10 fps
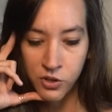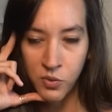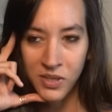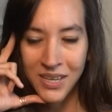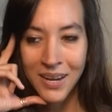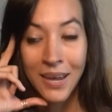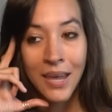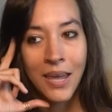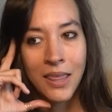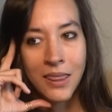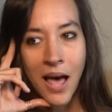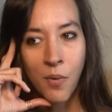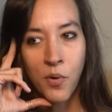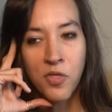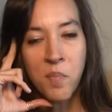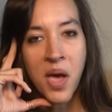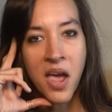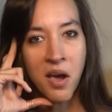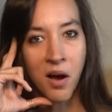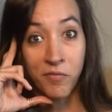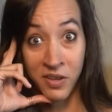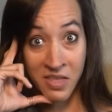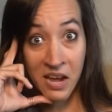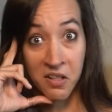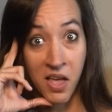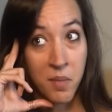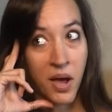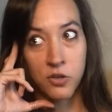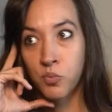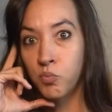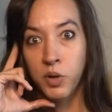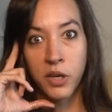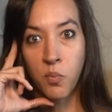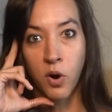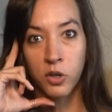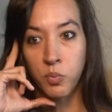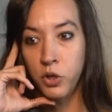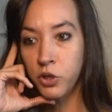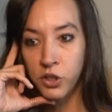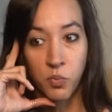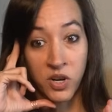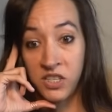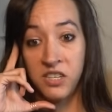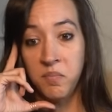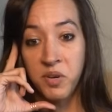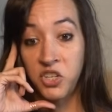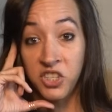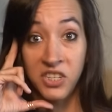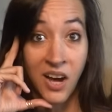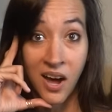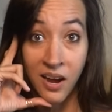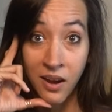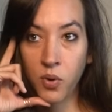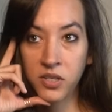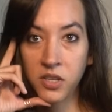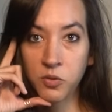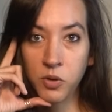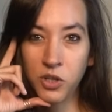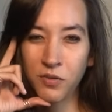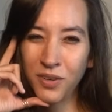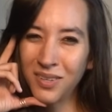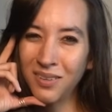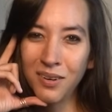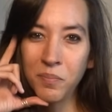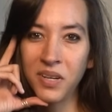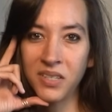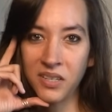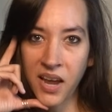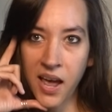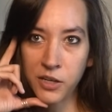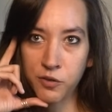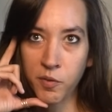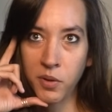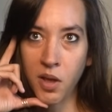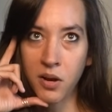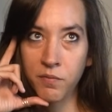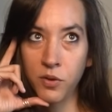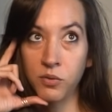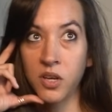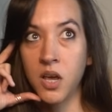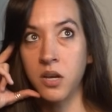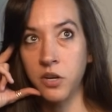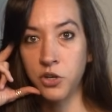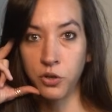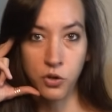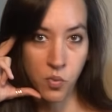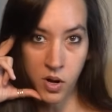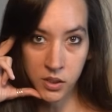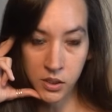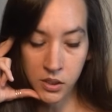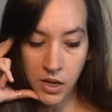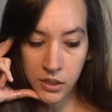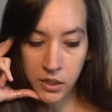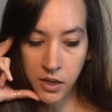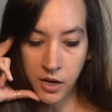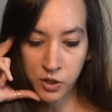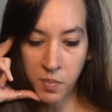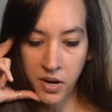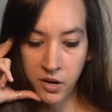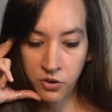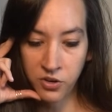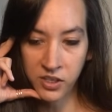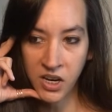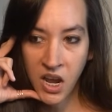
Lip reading: So it's like in that one, the payoff in that climax really works, where you just want to see bitches die. Whereas this one just feels a little bit detached from a lot of those initial nuances that did catch my interest.